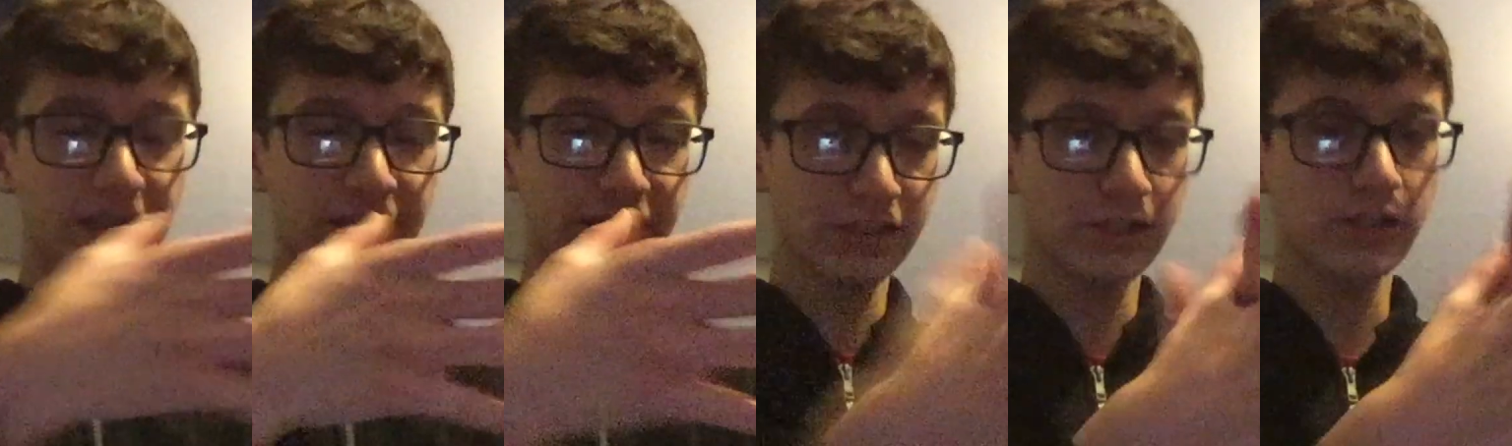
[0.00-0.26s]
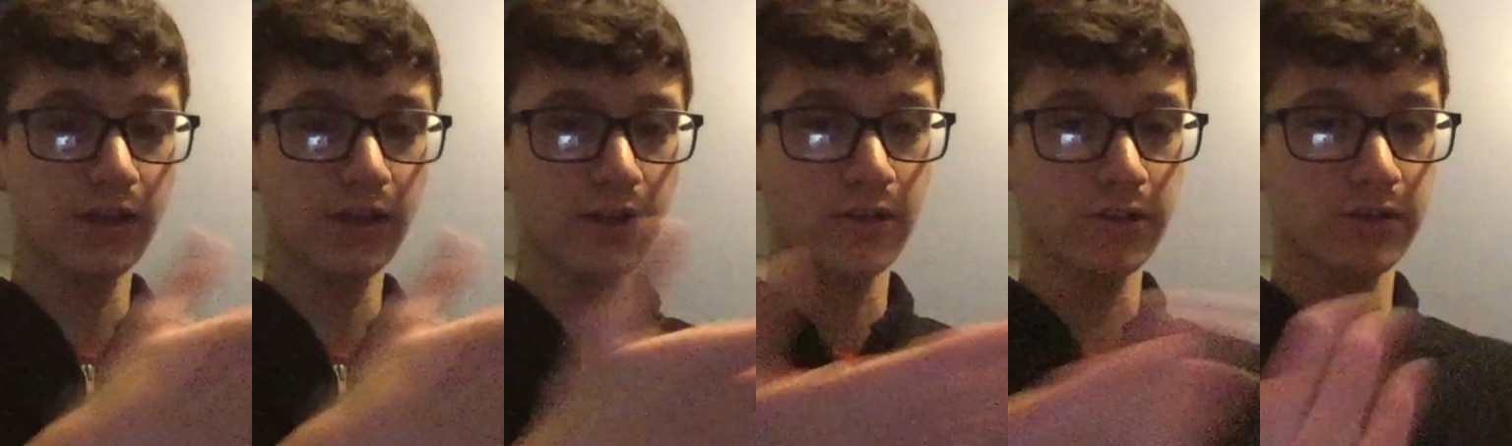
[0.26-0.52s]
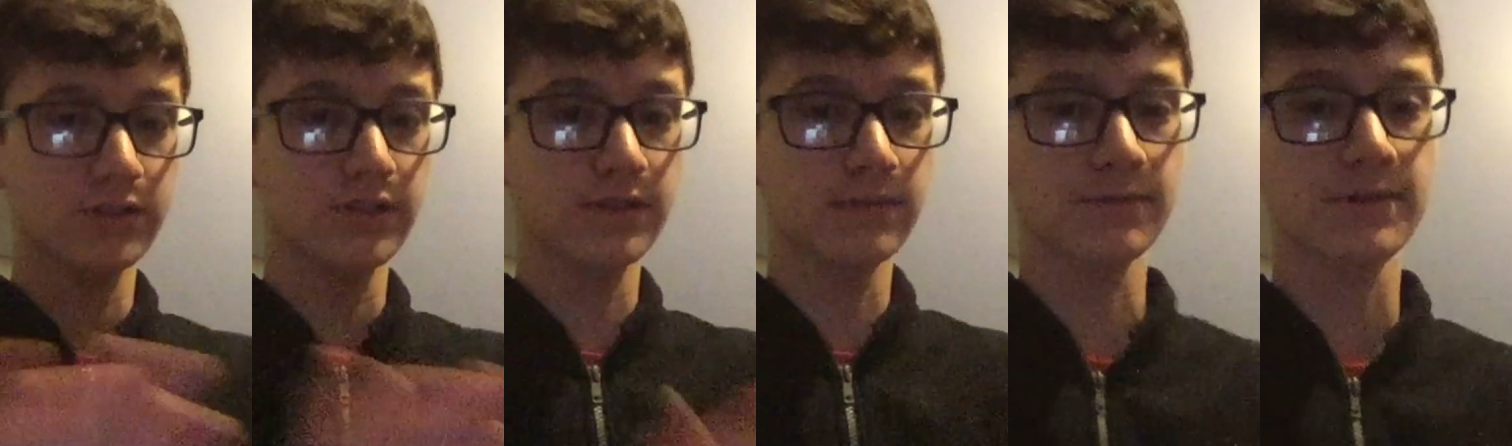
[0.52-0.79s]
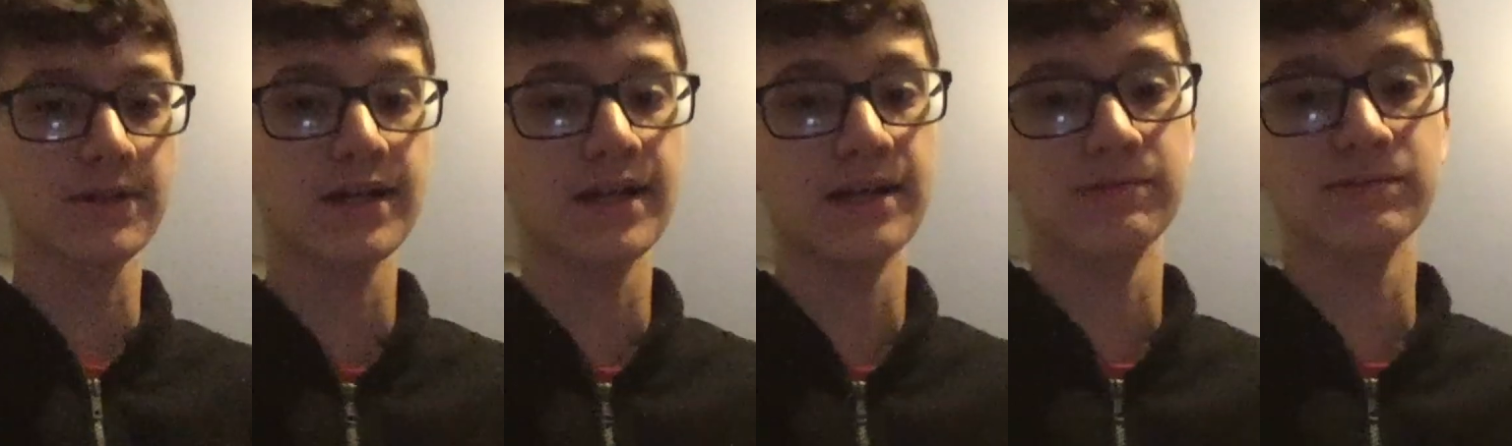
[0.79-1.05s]
each other
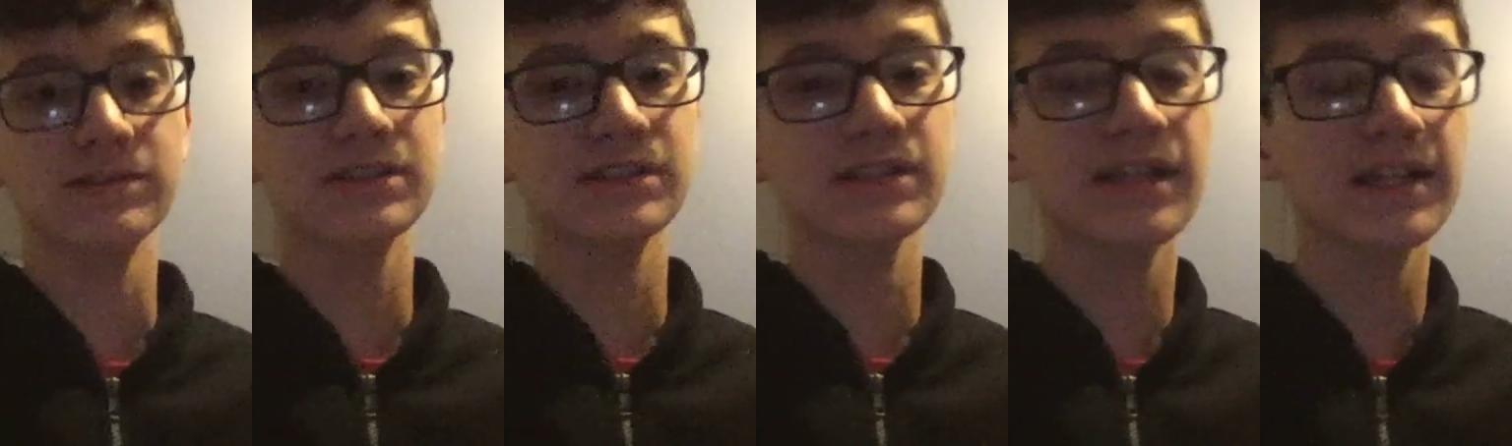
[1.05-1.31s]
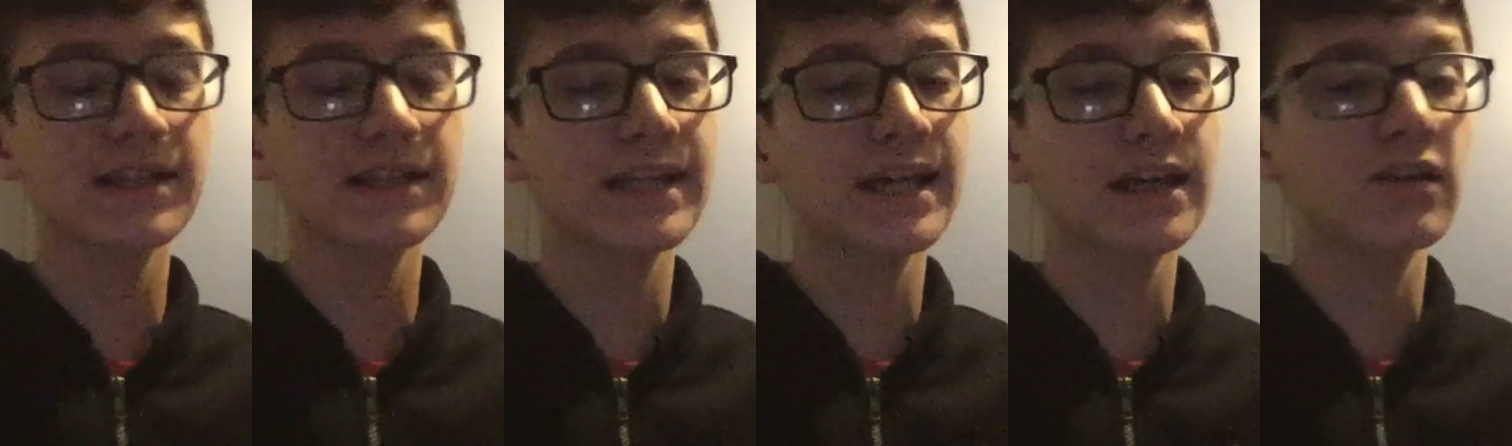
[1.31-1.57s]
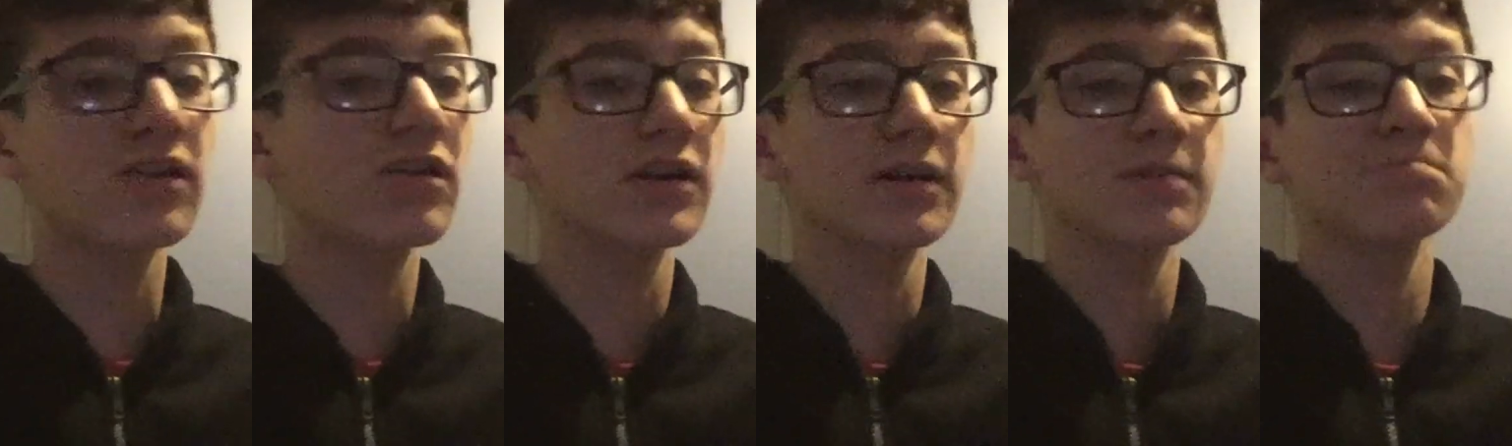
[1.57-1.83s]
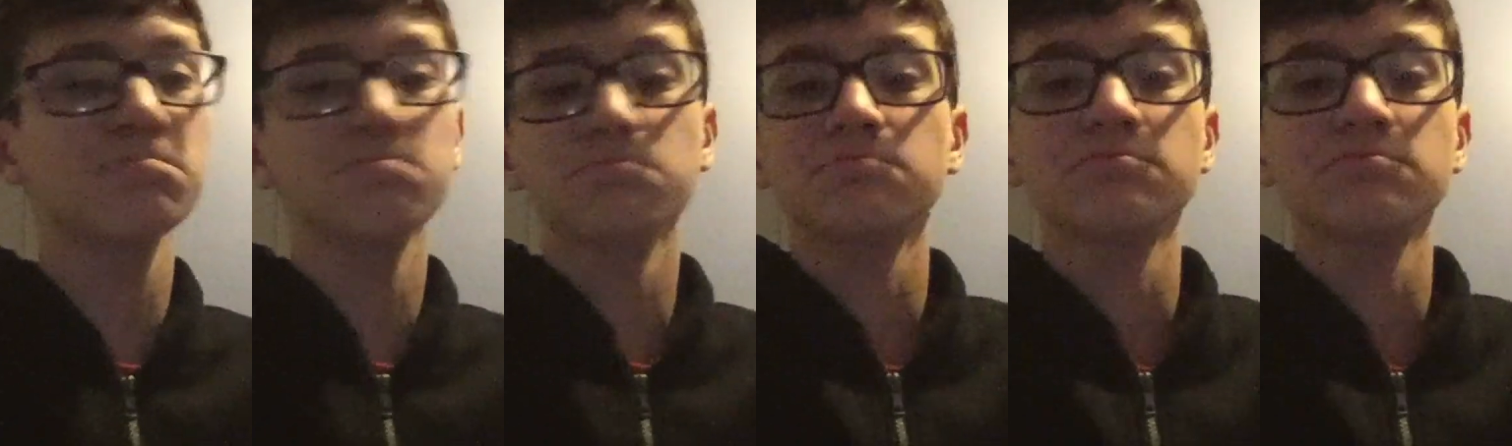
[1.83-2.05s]
sometimes. It's not that hard.